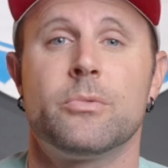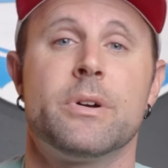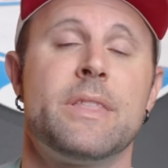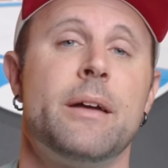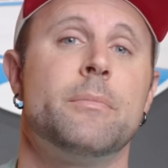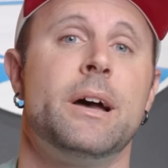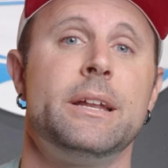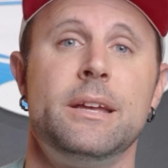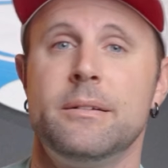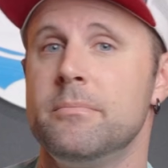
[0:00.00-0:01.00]
With that in
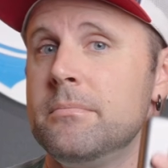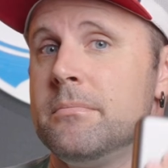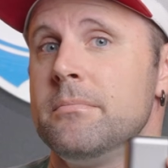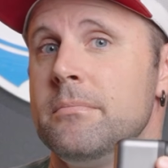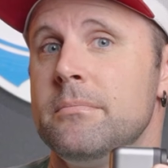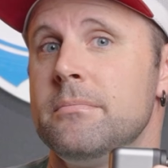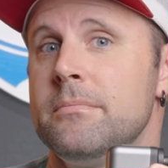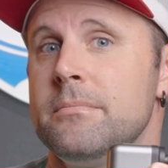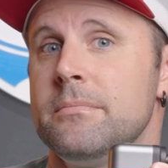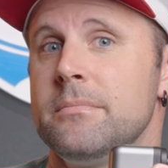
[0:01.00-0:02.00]
mind,
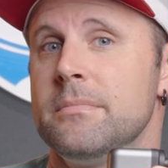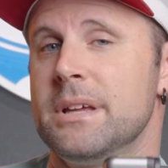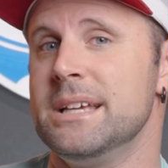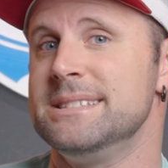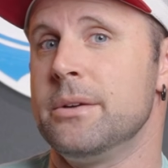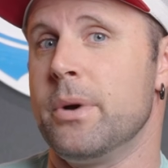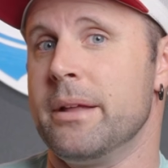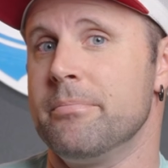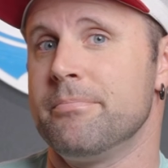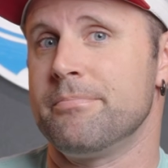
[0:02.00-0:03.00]
easy win.